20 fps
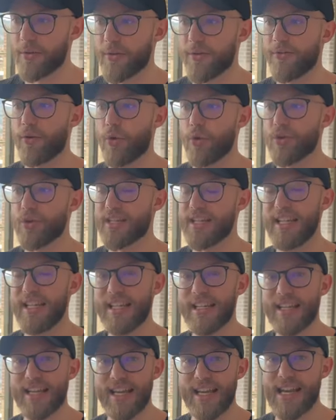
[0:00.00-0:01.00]

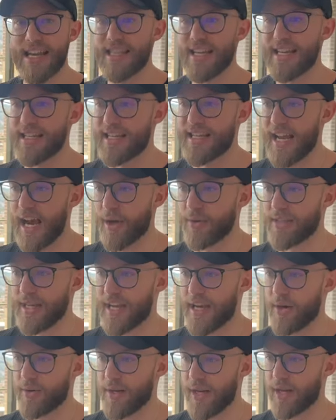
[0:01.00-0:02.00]
14 in the
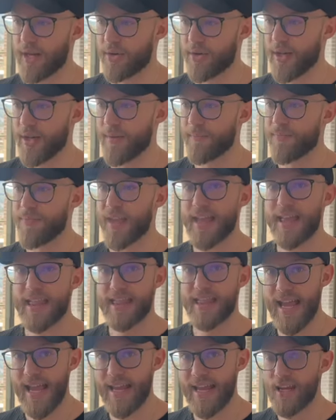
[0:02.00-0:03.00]
downtown area.
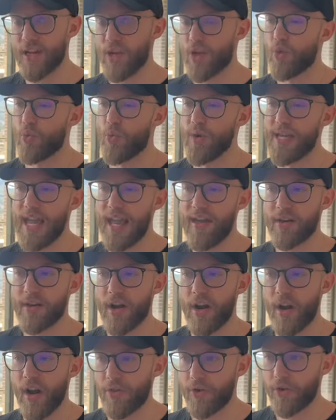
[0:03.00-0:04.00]
Then we gave it another